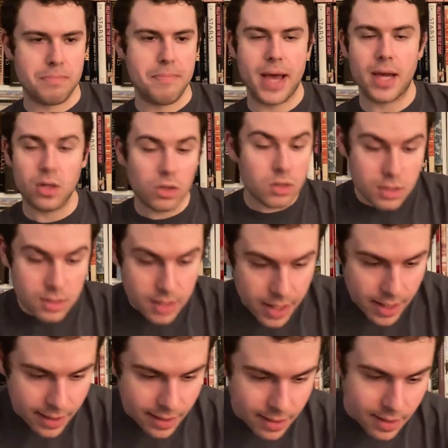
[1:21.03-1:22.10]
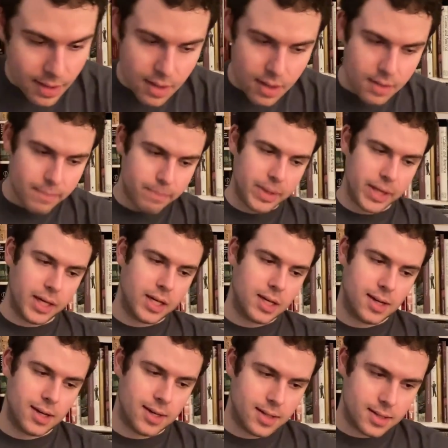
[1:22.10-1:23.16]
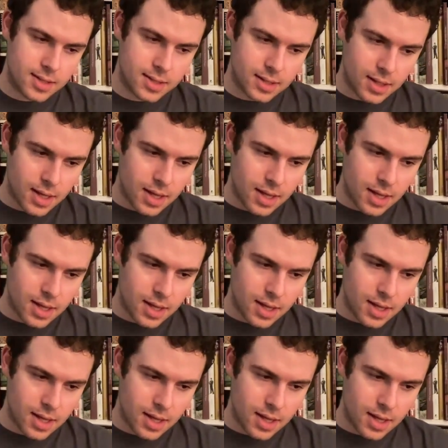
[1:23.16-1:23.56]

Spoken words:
mental state, because...